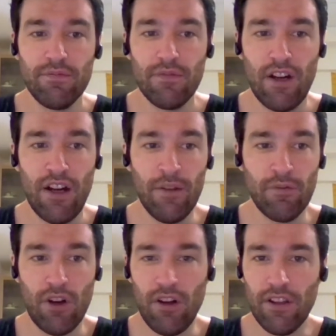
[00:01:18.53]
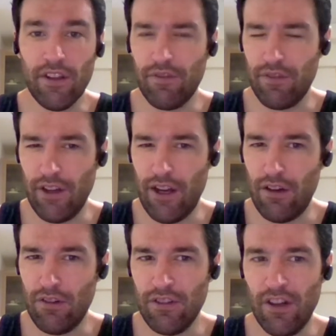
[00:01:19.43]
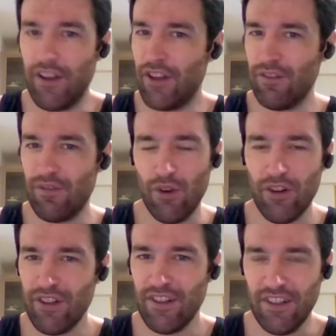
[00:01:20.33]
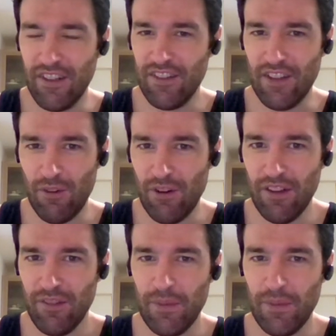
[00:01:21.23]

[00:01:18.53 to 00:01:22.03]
I'm calling it for now Another Foreigner in Taiwan,